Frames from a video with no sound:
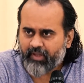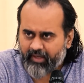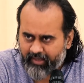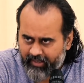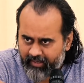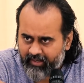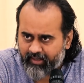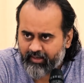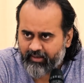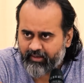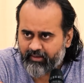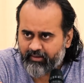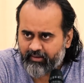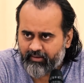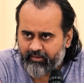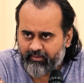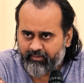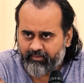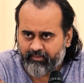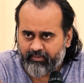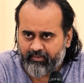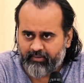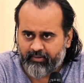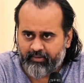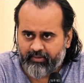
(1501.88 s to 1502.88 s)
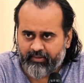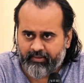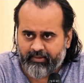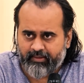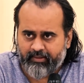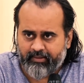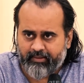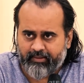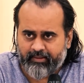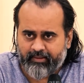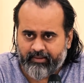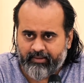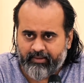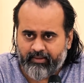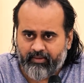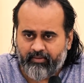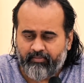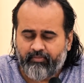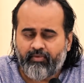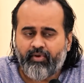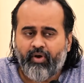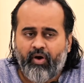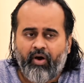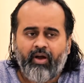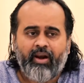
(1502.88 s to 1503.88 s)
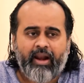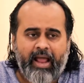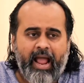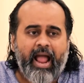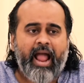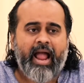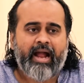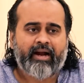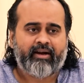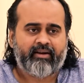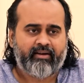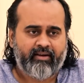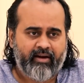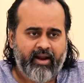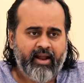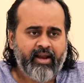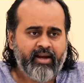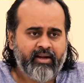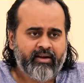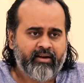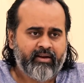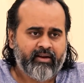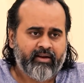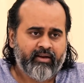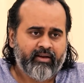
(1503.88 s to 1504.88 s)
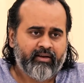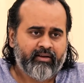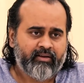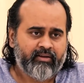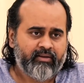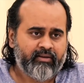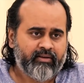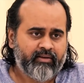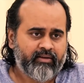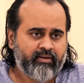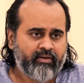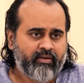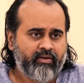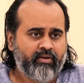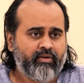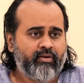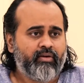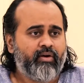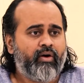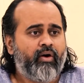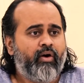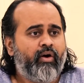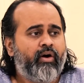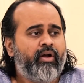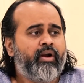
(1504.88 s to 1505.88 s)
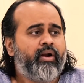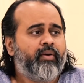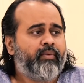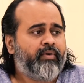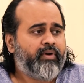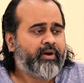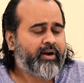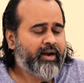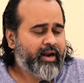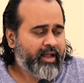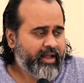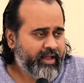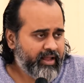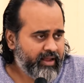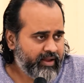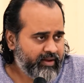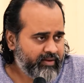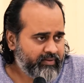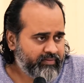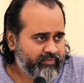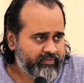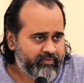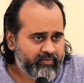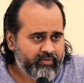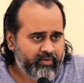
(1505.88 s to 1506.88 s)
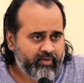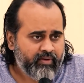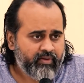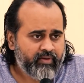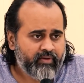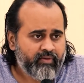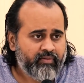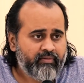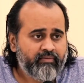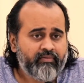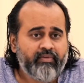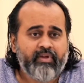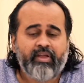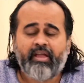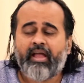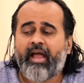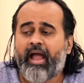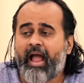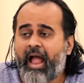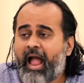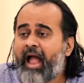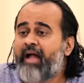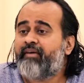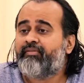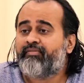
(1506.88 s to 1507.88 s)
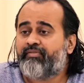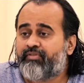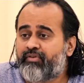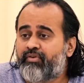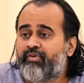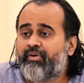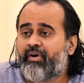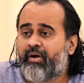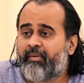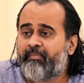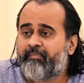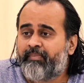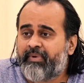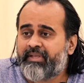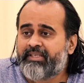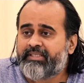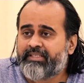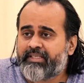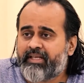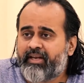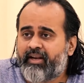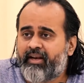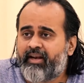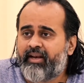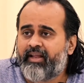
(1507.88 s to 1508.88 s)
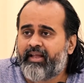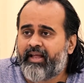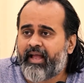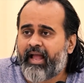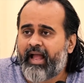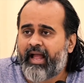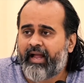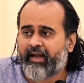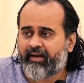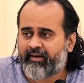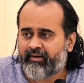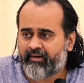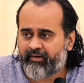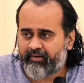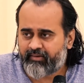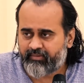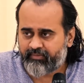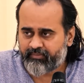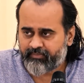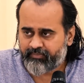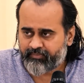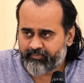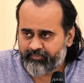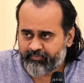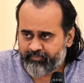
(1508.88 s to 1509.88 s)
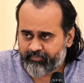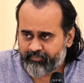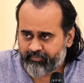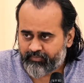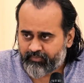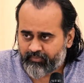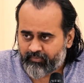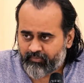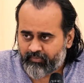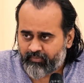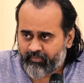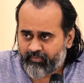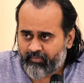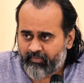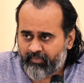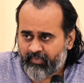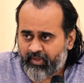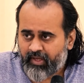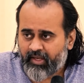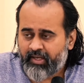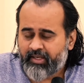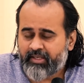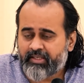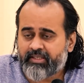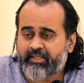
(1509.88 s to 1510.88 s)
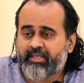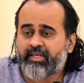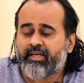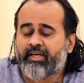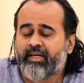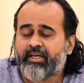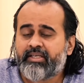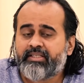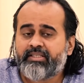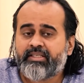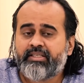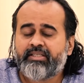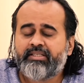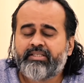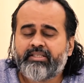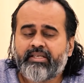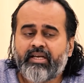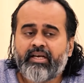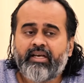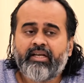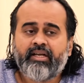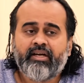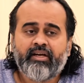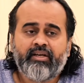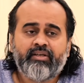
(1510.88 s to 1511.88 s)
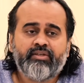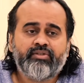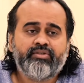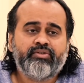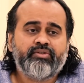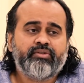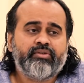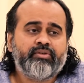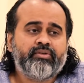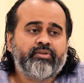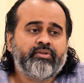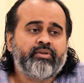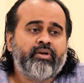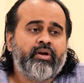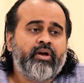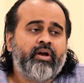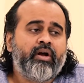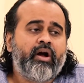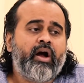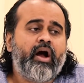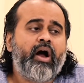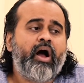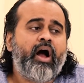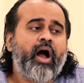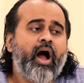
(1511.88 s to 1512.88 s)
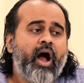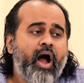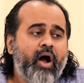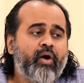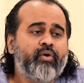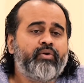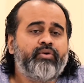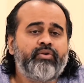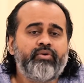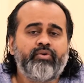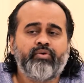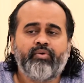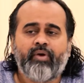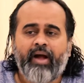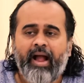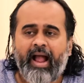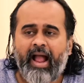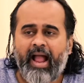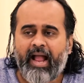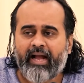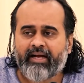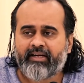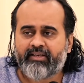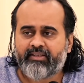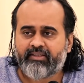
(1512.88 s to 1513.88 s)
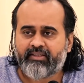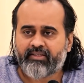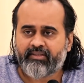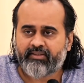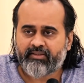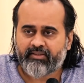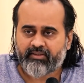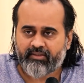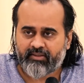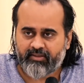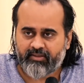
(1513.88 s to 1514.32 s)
Getting it? We all act, right? All our life, we have to compulsorily act. Sri Krishna is telling Arjun how to act.